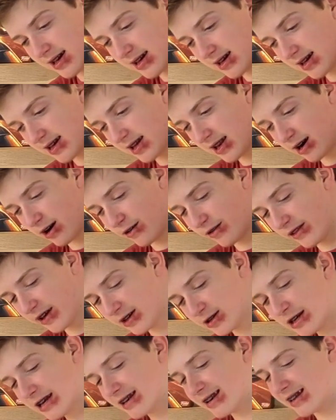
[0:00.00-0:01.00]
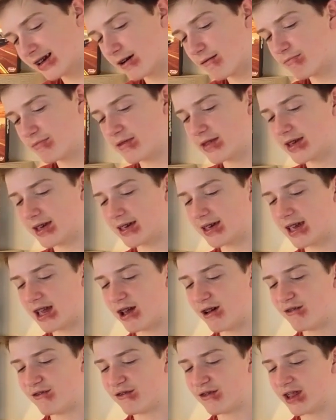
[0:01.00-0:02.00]
They should
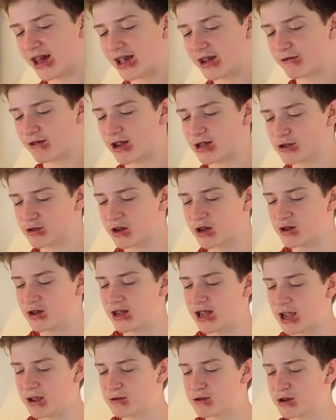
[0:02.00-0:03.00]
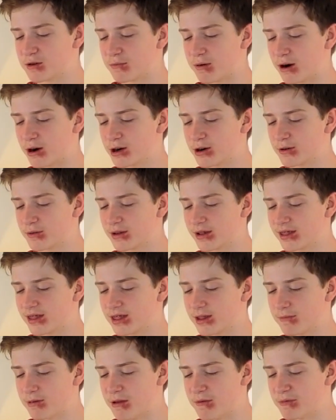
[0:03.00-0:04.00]
give Restoration Games to partner with the
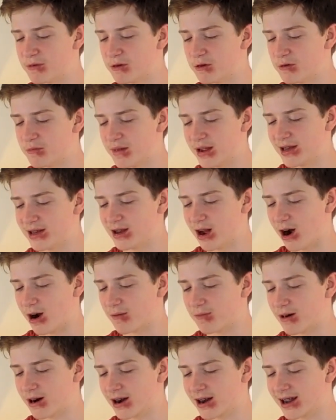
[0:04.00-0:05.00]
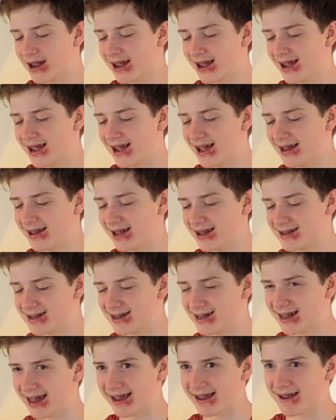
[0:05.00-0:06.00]
people who made Dog Park, and they should
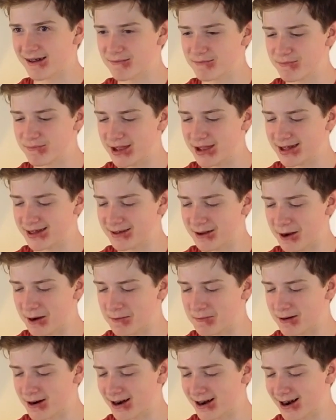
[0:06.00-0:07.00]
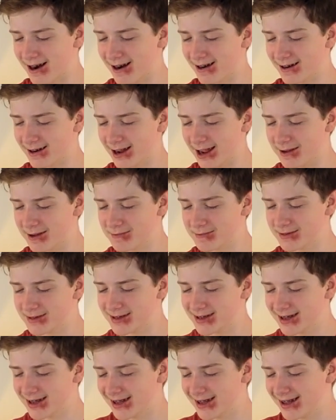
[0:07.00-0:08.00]
make Dog Park art games
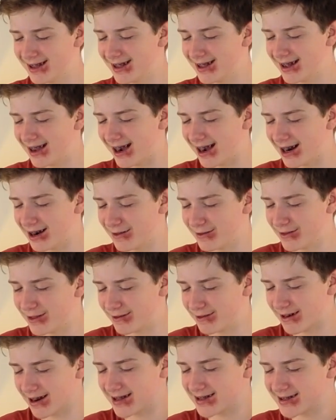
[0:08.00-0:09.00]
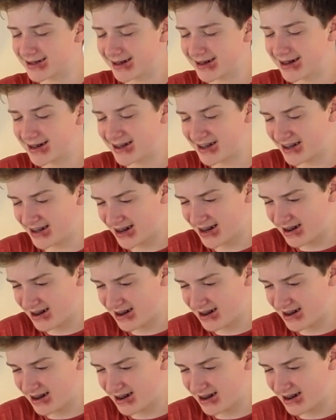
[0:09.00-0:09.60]
out of the Restoration.